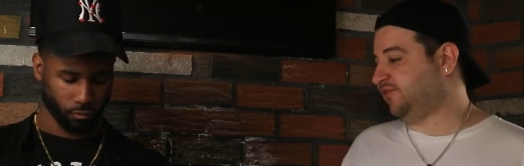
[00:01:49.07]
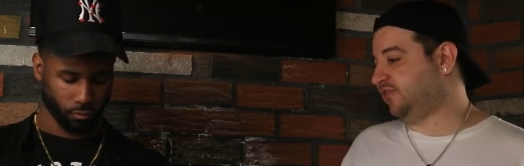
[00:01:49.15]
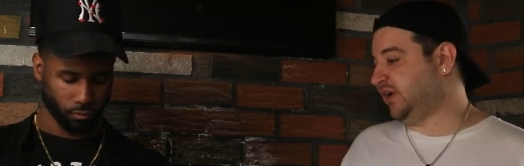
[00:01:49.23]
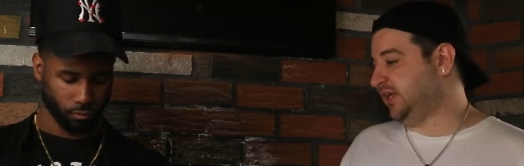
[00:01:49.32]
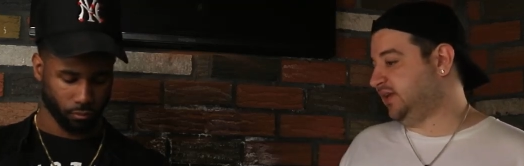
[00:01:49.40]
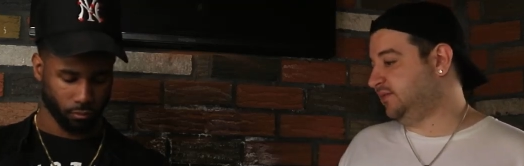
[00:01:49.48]

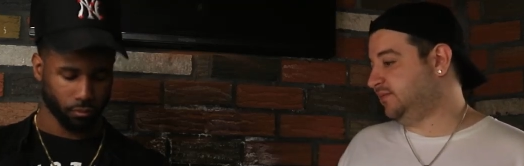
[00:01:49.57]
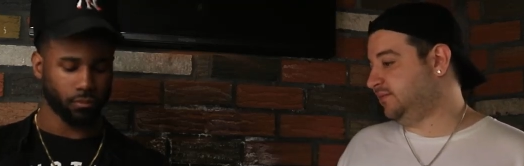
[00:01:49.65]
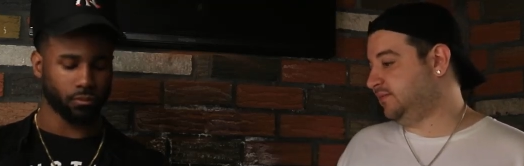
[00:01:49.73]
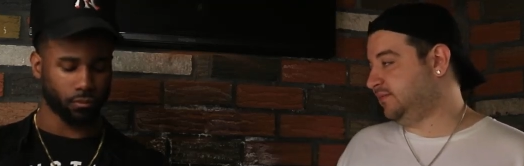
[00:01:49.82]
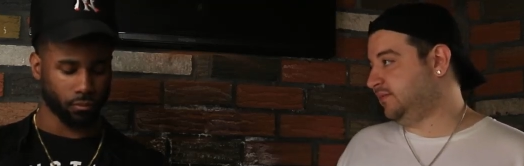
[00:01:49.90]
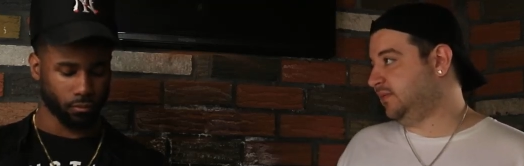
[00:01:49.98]
Speaker 1: free.
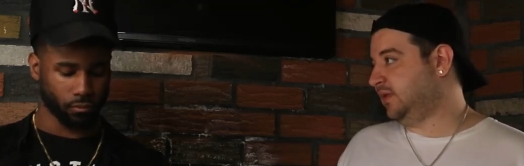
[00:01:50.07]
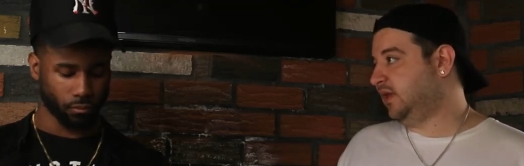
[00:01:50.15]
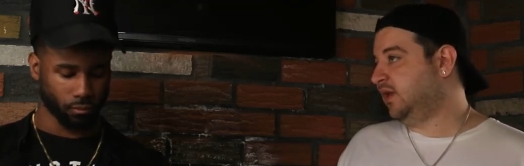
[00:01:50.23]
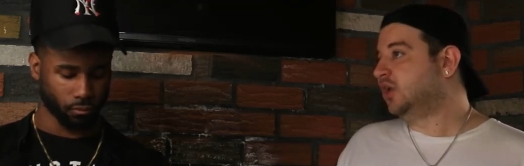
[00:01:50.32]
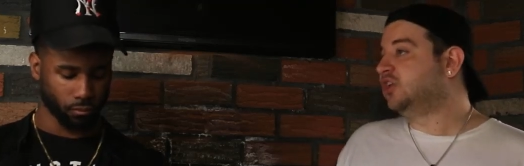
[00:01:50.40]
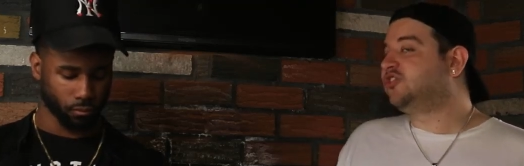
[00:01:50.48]

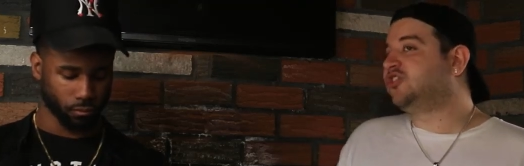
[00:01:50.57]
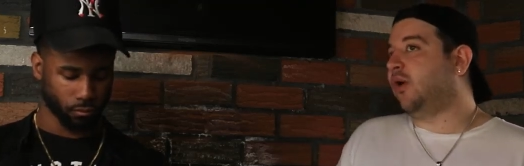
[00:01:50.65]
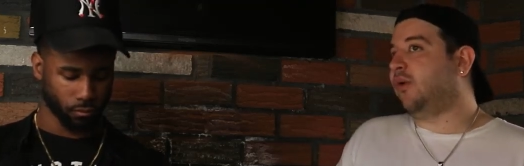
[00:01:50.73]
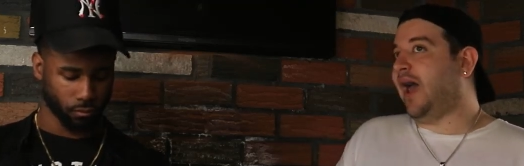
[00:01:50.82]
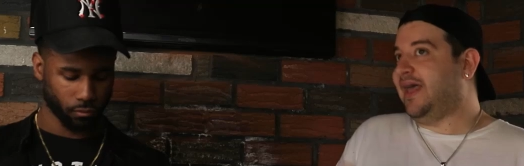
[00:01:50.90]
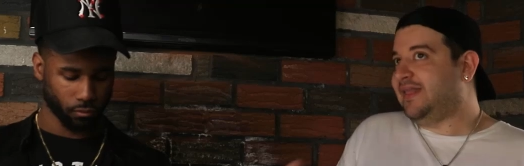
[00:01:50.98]
Mm.
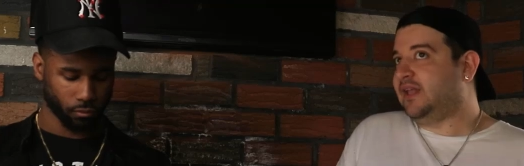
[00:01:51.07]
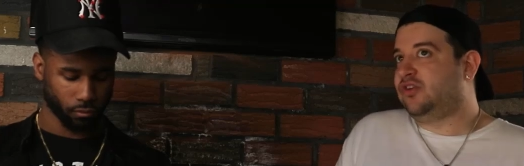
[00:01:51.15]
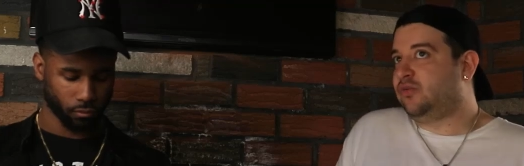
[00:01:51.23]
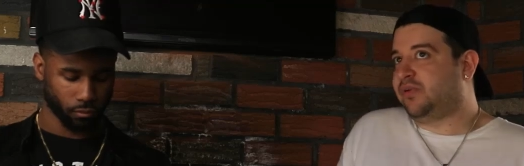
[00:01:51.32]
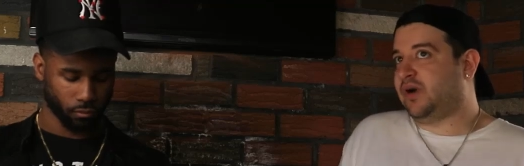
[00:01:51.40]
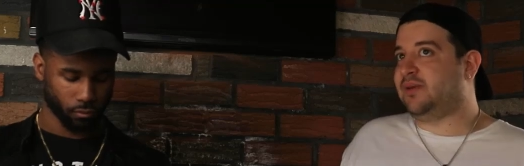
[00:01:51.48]
So, and then
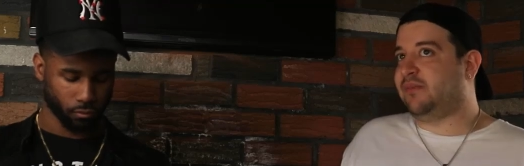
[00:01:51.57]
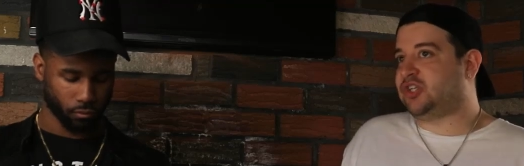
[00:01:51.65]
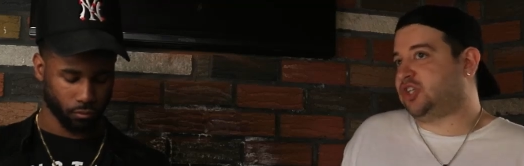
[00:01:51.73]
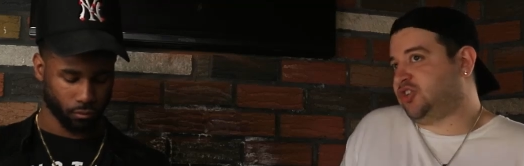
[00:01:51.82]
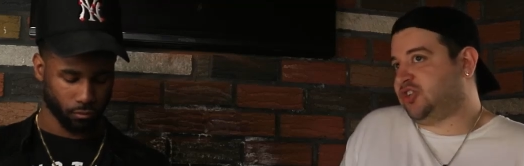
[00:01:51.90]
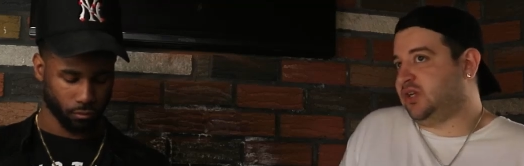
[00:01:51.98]
you pretty
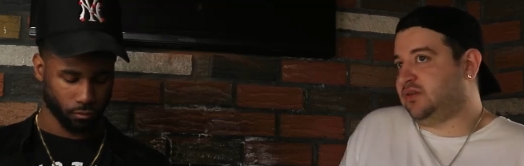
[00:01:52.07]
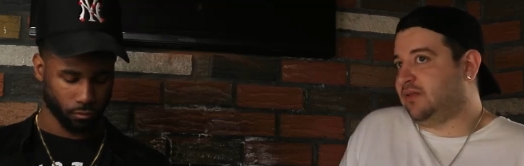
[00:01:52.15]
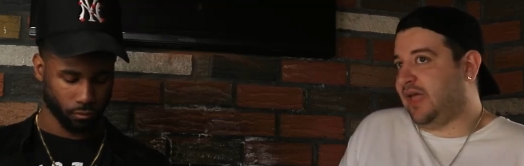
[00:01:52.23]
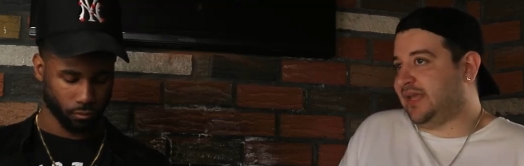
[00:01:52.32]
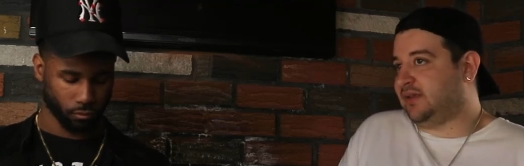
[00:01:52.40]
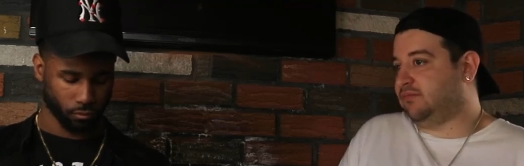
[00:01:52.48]
much just could
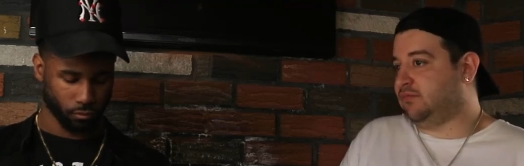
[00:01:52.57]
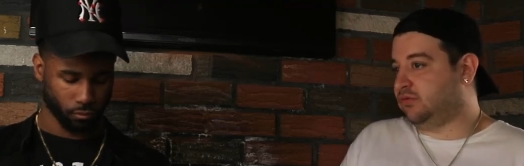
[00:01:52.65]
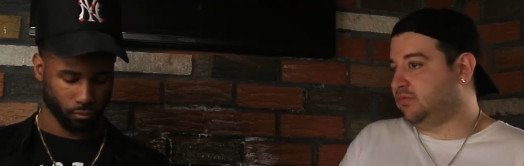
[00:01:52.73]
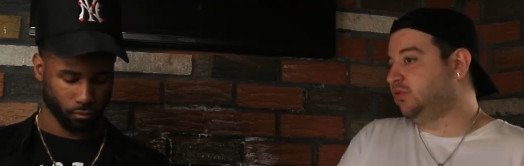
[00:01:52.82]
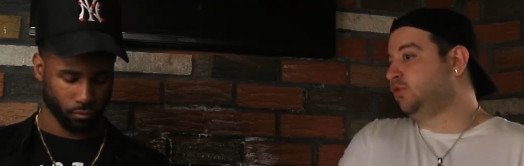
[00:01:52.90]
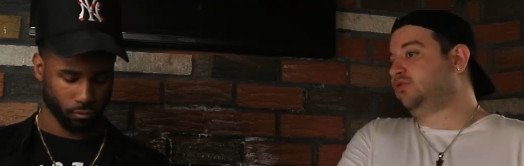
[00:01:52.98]
like
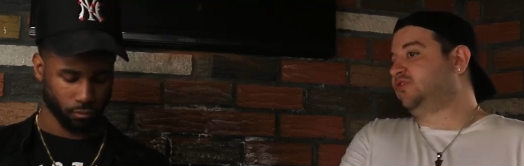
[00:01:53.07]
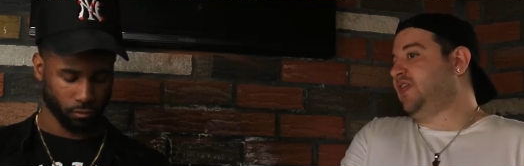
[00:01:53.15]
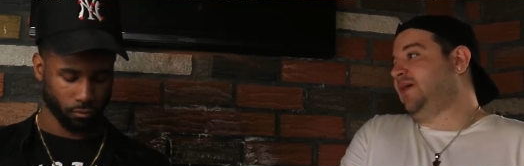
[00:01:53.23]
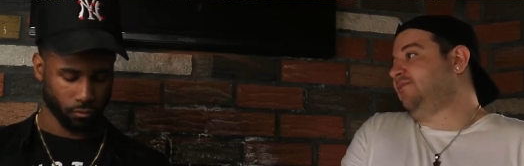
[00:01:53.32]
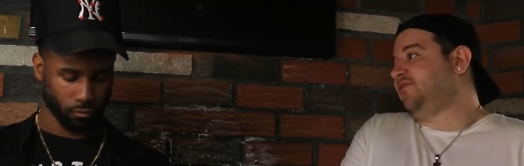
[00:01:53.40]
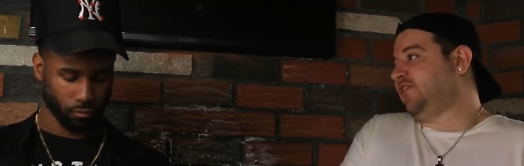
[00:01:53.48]
use
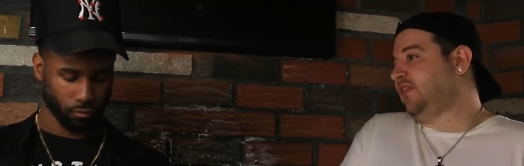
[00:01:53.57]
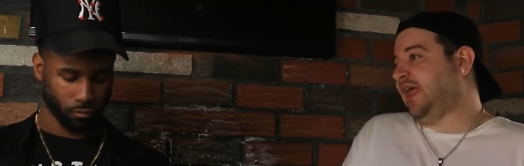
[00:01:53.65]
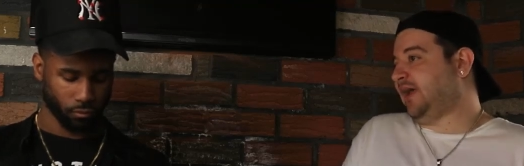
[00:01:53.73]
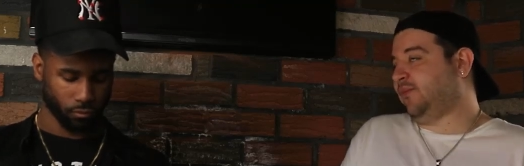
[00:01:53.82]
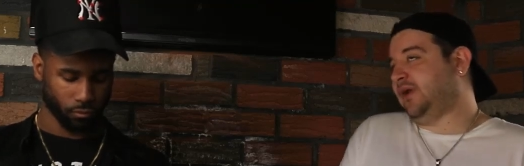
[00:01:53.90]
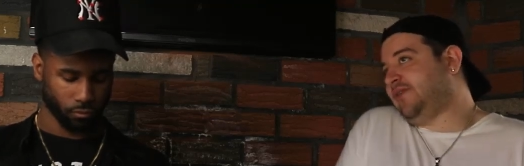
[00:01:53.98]
them for
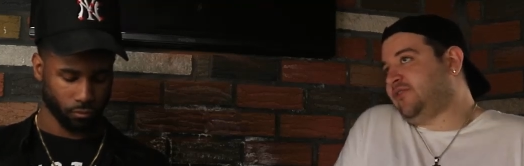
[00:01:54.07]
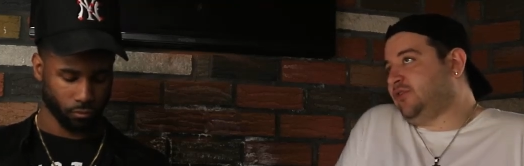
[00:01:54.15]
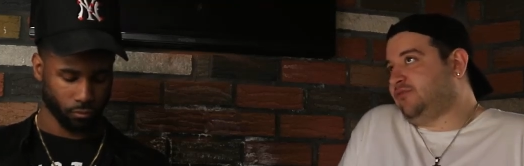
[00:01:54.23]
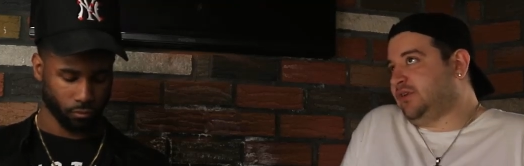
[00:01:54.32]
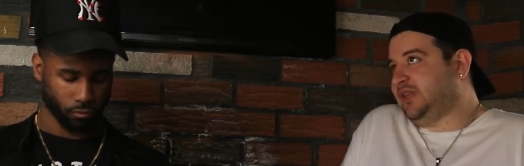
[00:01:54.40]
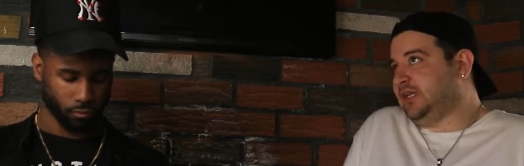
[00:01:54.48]
like whatever
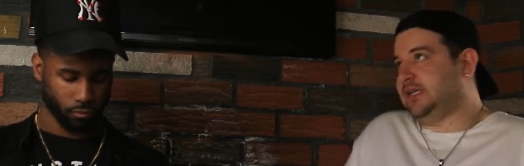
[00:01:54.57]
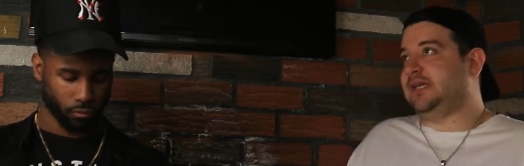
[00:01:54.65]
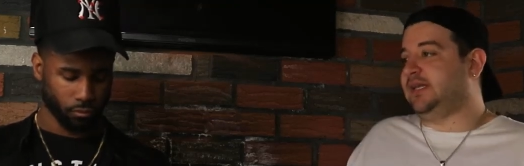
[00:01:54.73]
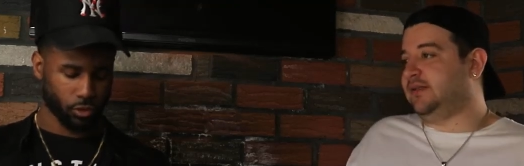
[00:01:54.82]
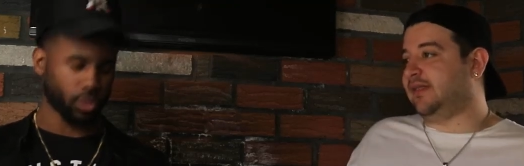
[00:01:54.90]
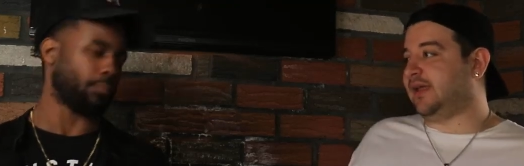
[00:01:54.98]
you really
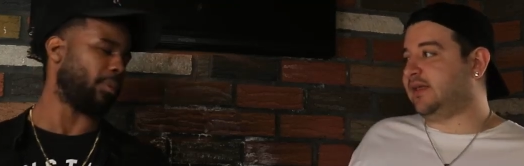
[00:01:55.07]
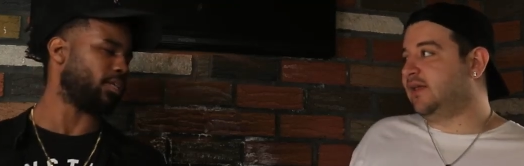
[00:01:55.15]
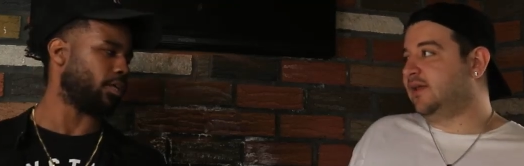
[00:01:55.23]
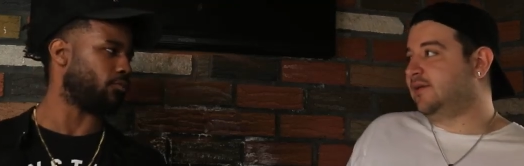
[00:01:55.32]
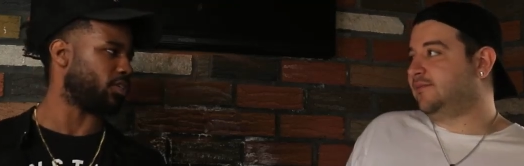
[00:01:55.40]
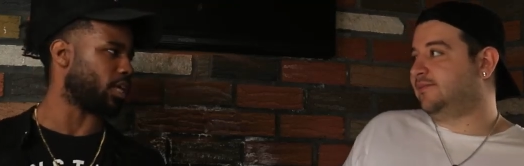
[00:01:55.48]
need.
Speaker 2: So like, they
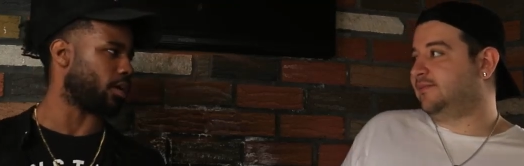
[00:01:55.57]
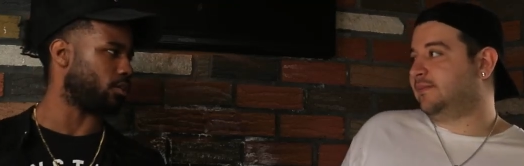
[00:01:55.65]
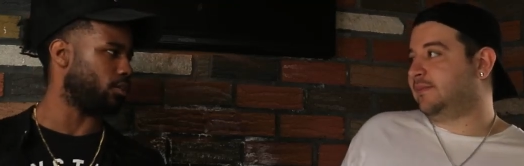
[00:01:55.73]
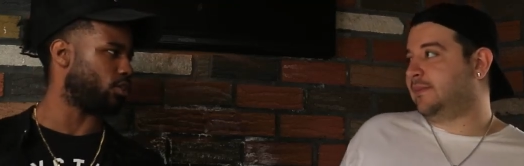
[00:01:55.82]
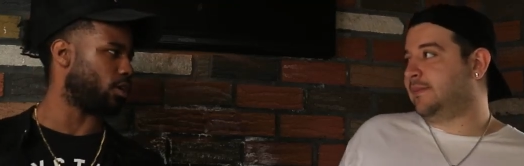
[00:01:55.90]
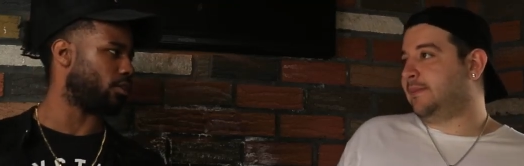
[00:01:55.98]
basically
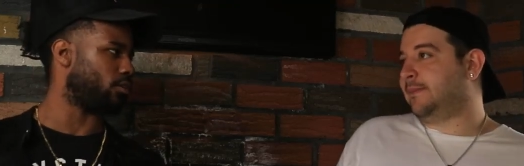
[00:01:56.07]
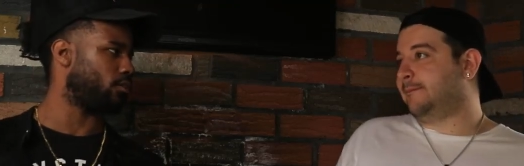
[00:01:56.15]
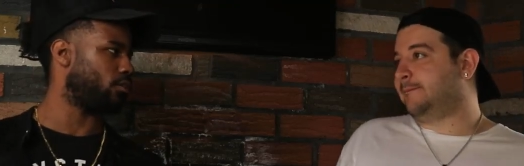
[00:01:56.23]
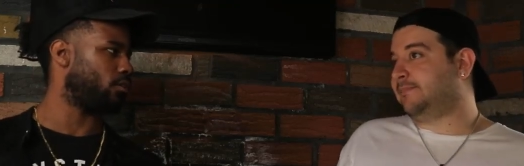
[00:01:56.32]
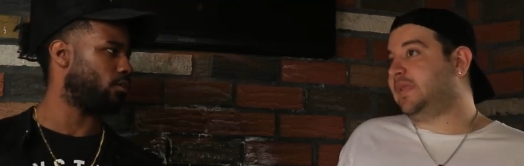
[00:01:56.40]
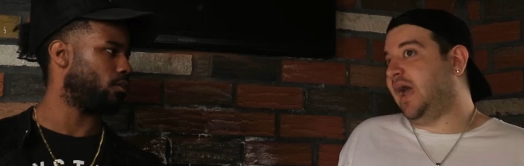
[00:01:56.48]
recycle each other.
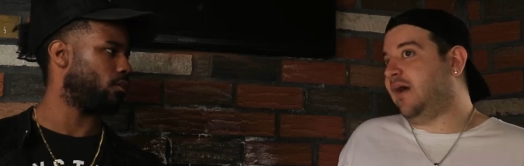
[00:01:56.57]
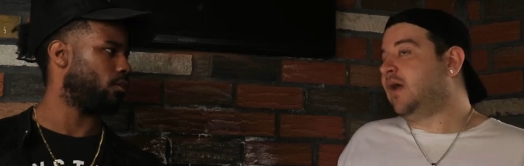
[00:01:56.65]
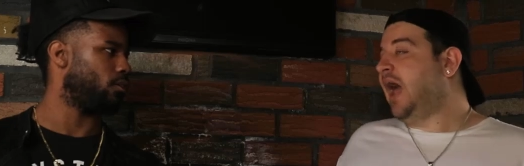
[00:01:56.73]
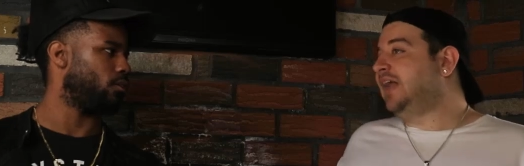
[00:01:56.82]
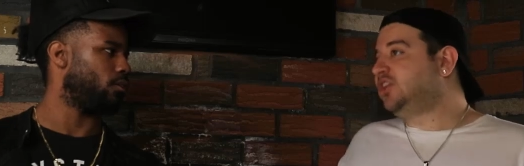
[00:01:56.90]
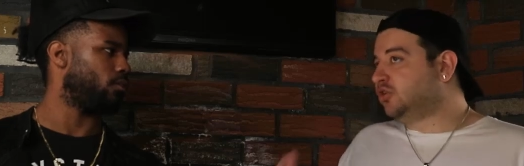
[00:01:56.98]
Speaker 1: Yeah,
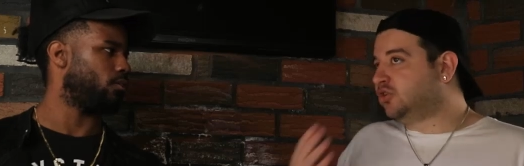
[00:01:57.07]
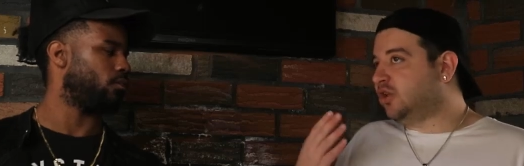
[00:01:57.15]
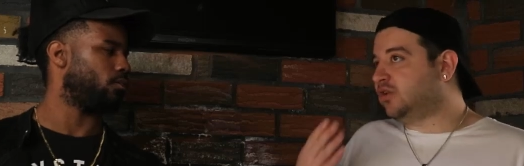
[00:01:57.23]
uh, you